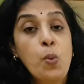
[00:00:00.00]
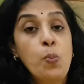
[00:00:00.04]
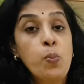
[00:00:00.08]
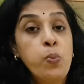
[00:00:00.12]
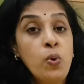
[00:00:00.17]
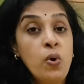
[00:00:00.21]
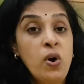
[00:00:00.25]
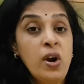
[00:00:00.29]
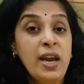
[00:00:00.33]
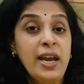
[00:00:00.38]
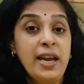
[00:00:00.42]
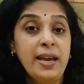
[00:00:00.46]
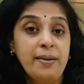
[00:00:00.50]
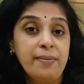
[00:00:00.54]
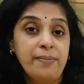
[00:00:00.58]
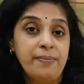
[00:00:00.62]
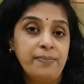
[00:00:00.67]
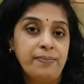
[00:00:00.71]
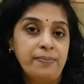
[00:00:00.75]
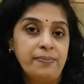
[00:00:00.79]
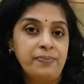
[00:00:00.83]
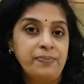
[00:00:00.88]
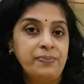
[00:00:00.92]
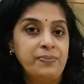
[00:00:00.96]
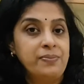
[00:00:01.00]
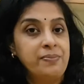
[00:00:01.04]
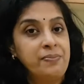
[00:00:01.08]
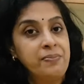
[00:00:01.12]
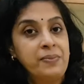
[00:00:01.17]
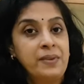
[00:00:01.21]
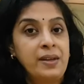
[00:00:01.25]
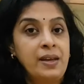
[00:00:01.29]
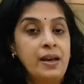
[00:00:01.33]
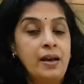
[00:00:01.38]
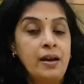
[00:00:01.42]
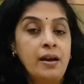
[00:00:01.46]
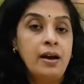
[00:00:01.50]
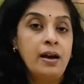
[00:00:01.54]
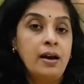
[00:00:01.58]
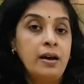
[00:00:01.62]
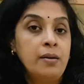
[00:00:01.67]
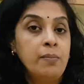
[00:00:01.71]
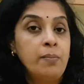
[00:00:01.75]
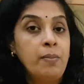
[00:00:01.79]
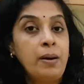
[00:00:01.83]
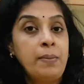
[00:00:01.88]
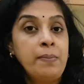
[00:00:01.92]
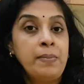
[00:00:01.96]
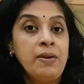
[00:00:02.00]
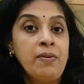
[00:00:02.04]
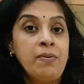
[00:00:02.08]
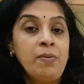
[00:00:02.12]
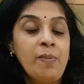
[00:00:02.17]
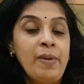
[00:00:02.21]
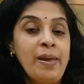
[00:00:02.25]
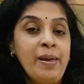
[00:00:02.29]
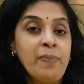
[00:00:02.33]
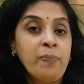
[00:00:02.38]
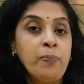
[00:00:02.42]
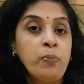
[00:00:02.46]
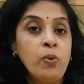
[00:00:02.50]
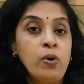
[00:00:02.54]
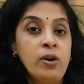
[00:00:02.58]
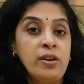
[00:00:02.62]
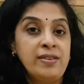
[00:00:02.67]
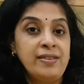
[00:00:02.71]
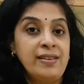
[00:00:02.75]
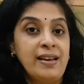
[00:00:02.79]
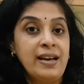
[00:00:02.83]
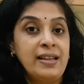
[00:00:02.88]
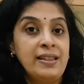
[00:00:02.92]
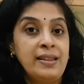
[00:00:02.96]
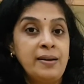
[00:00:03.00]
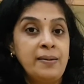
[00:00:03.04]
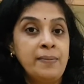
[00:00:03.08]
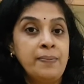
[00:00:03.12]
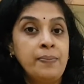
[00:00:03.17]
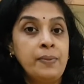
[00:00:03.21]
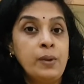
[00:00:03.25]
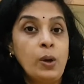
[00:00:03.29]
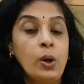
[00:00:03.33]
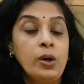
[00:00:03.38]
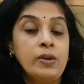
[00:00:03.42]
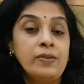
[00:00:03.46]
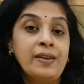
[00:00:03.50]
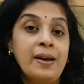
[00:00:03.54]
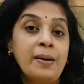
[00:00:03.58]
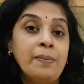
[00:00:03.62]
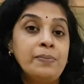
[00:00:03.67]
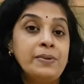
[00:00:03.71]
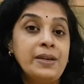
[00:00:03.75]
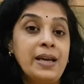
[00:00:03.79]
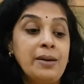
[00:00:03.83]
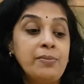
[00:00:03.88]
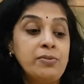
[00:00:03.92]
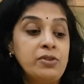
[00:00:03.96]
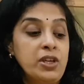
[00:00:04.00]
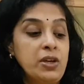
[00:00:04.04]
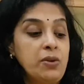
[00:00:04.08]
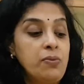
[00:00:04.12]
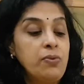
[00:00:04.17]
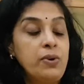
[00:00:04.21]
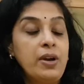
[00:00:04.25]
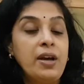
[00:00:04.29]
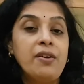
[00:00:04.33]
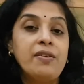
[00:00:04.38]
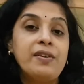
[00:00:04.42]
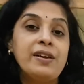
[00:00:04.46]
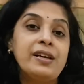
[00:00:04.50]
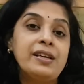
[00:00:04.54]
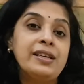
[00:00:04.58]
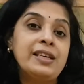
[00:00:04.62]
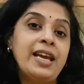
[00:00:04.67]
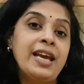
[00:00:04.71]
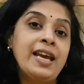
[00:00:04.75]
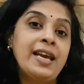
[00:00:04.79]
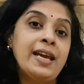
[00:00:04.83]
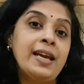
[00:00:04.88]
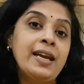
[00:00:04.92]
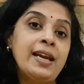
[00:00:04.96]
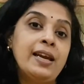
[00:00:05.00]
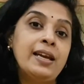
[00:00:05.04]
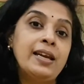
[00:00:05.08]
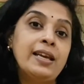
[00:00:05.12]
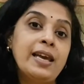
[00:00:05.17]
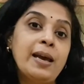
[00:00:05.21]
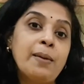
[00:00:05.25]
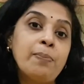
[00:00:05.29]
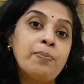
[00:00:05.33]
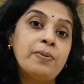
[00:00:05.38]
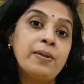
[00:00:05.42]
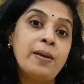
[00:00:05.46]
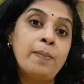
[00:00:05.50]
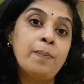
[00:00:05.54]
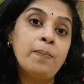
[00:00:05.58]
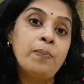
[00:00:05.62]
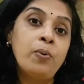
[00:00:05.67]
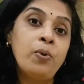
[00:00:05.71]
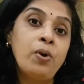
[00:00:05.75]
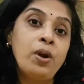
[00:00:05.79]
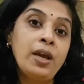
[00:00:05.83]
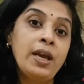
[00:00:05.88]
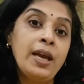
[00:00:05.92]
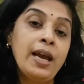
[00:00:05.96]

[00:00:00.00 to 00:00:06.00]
puli. Mummy made puli sadam, or sometimes she would have taken and kept some puli